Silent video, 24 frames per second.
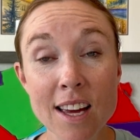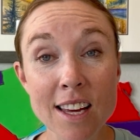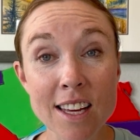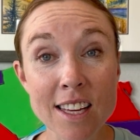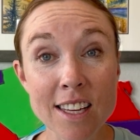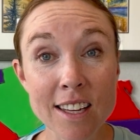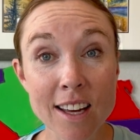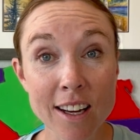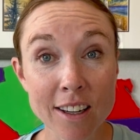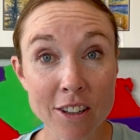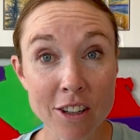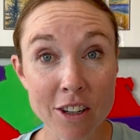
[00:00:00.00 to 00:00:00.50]

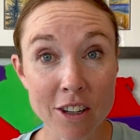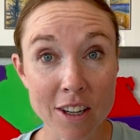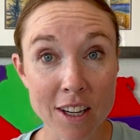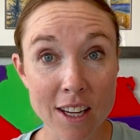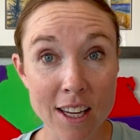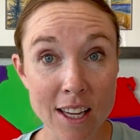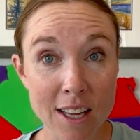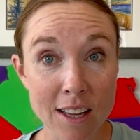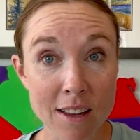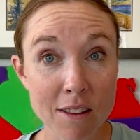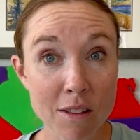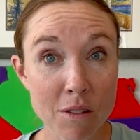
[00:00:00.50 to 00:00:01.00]
younger
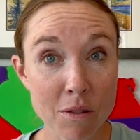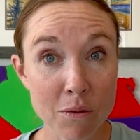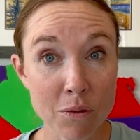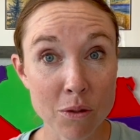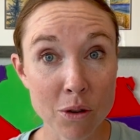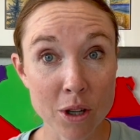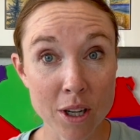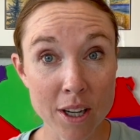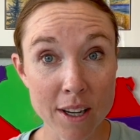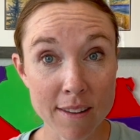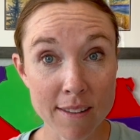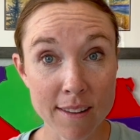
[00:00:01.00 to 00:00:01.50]
kids,
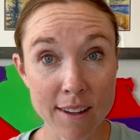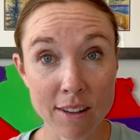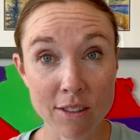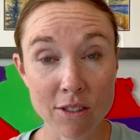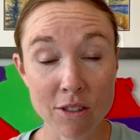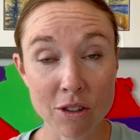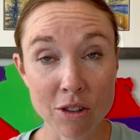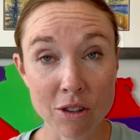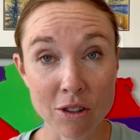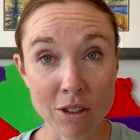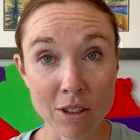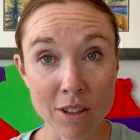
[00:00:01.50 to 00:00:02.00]
4 to
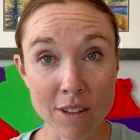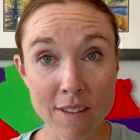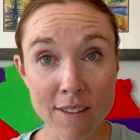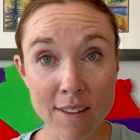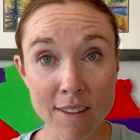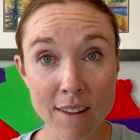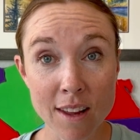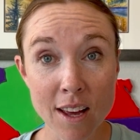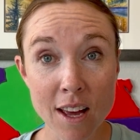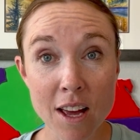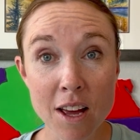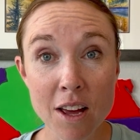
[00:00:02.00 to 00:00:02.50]
6-year-olds.